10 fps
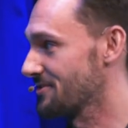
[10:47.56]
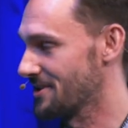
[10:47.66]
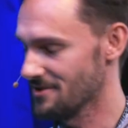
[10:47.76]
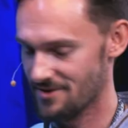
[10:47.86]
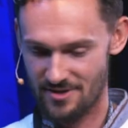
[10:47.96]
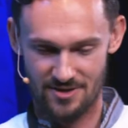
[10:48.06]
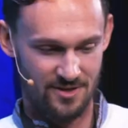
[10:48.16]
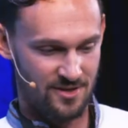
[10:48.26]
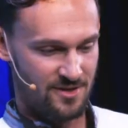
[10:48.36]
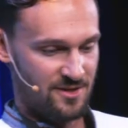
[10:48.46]
here.
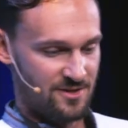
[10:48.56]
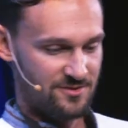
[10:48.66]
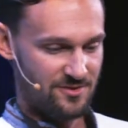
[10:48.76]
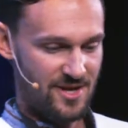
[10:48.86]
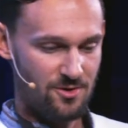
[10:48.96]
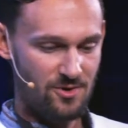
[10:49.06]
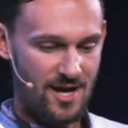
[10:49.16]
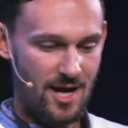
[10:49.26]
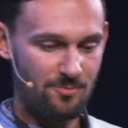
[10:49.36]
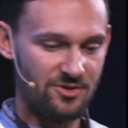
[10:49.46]
So now what
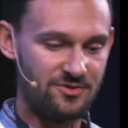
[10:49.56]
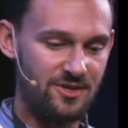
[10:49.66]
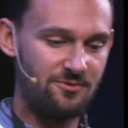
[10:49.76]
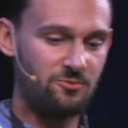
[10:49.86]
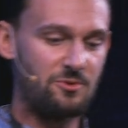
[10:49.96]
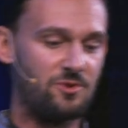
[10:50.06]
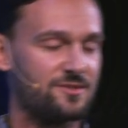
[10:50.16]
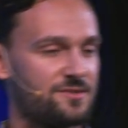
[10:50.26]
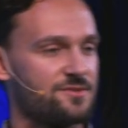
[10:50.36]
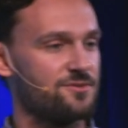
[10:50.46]
happens if we
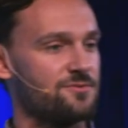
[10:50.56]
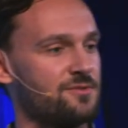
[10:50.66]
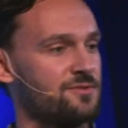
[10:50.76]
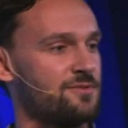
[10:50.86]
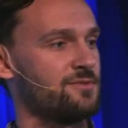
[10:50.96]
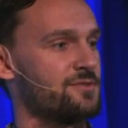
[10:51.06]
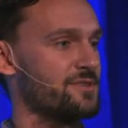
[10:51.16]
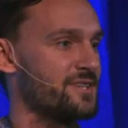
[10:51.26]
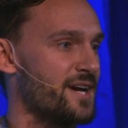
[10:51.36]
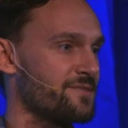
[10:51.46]
want to
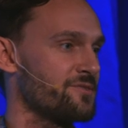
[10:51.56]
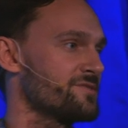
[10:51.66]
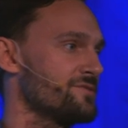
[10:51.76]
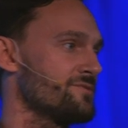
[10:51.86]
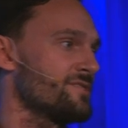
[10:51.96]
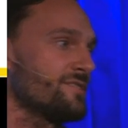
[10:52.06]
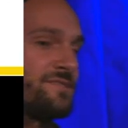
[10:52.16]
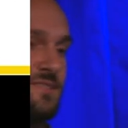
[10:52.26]
concat those two things